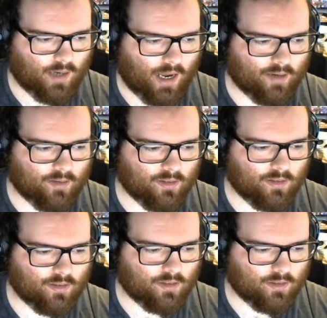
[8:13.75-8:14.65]

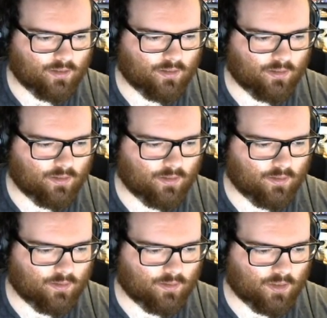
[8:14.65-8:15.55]
and
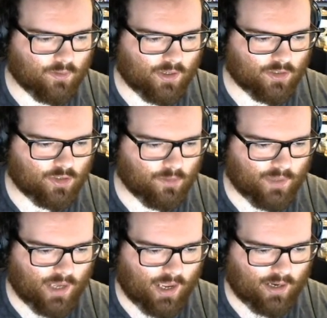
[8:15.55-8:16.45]
so we can sub
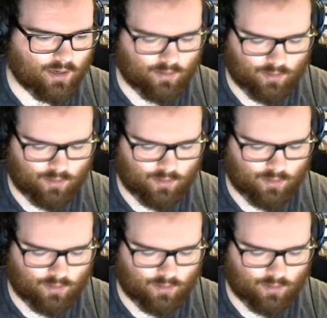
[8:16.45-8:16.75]
that in,